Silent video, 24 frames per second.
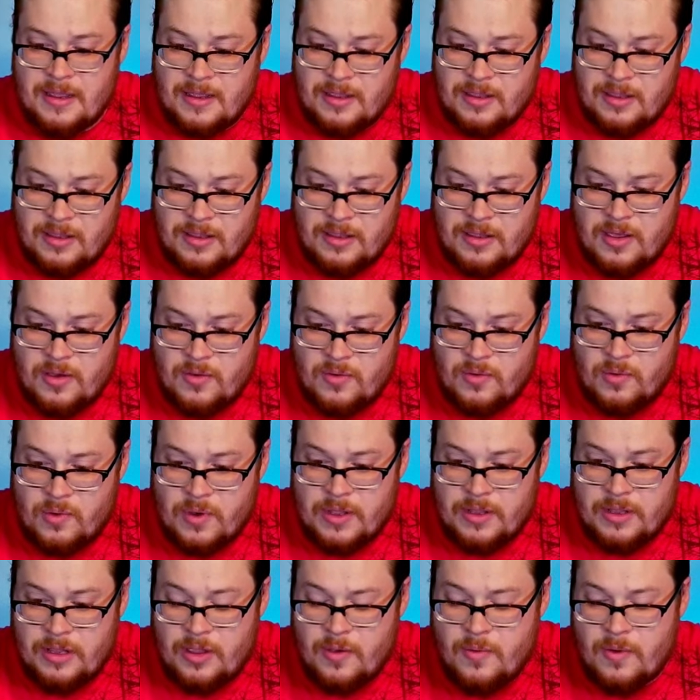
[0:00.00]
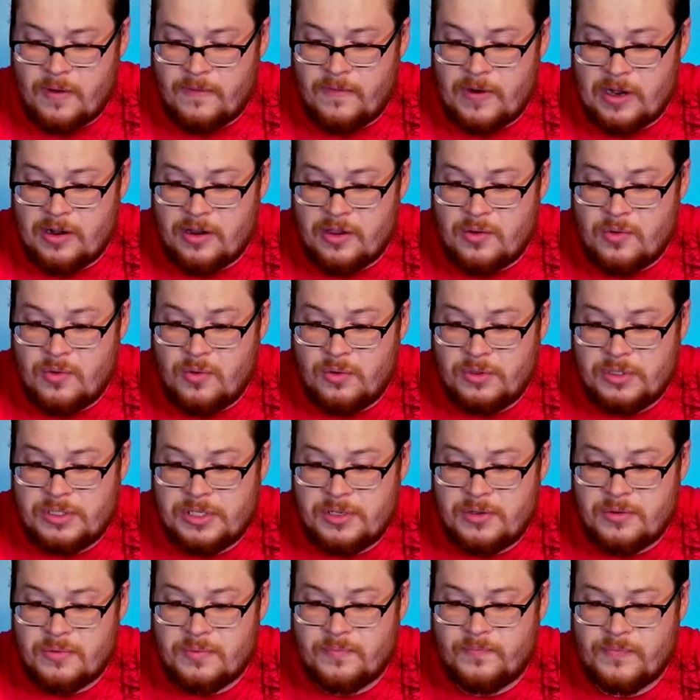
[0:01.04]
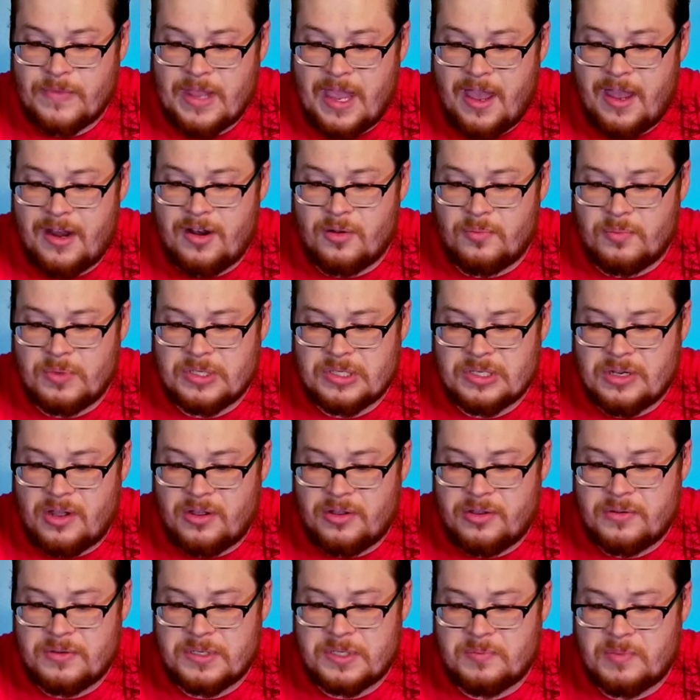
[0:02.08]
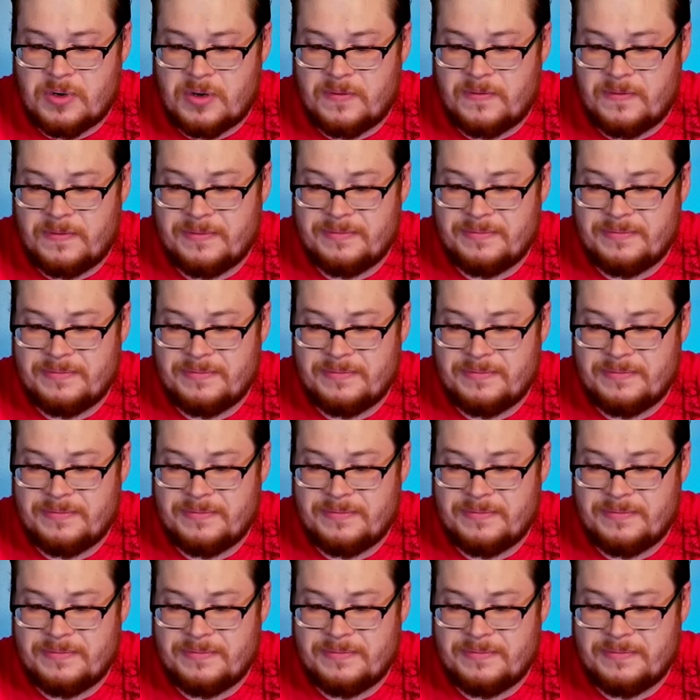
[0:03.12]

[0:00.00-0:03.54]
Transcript: you. You are very cool too. I'd almost call you a Smurf.